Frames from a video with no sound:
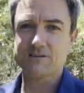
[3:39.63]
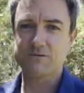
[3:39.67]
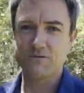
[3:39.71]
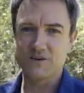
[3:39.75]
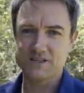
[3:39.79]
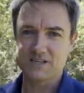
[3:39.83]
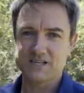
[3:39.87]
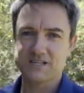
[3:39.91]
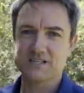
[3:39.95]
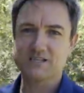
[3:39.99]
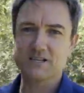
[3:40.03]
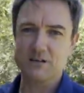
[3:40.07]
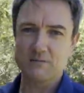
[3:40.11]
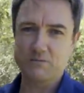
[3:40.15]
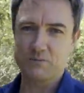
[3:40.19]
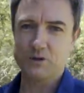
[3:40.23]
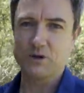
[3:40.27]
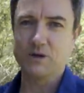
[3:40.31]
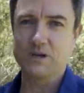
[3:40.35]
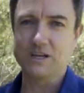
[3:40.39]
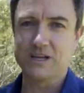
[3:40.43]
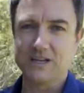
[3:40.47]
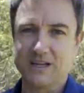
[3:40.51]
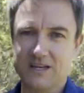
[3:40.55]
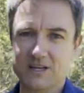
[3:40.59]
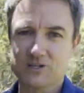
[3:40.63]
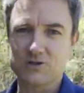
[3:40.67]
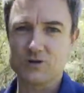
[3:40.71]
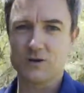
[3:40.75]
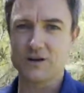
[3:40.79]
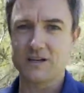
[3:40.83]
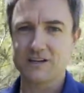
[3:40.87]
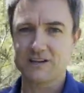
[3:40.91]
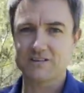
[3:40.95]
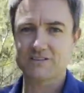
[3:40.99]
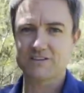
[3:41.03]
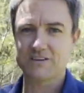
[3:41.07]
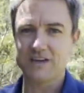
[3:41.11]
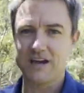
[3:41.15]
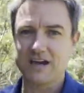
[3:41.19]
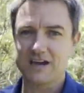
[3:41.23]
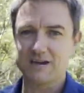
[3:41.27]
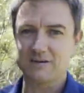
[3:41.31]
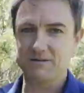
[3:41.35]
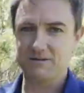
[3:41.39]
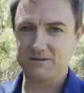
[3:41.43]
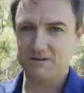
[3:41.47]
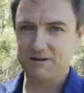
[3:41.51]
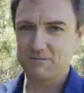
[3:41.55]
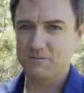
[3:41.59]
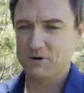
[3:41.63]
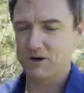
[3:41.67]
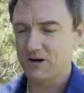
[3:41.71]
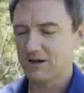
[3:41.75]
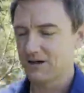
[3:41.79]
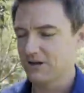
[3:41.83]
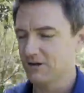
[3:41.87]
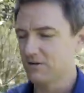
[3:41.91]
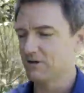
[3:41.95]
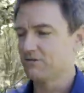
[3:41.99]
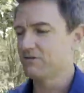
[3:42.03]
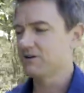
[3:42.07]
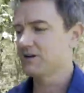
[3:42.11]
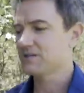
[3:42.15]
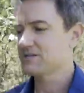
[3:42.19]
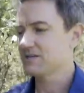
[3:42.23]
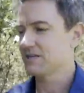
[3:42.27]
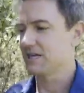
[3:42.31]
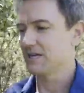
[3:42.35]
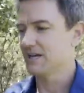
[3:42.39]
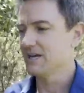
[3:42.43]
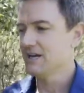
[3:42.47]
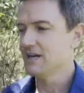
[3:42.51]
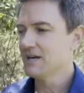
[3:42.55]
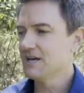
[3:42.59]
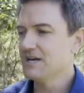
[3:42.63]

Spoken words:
Physics, Computing, Electronics at my university.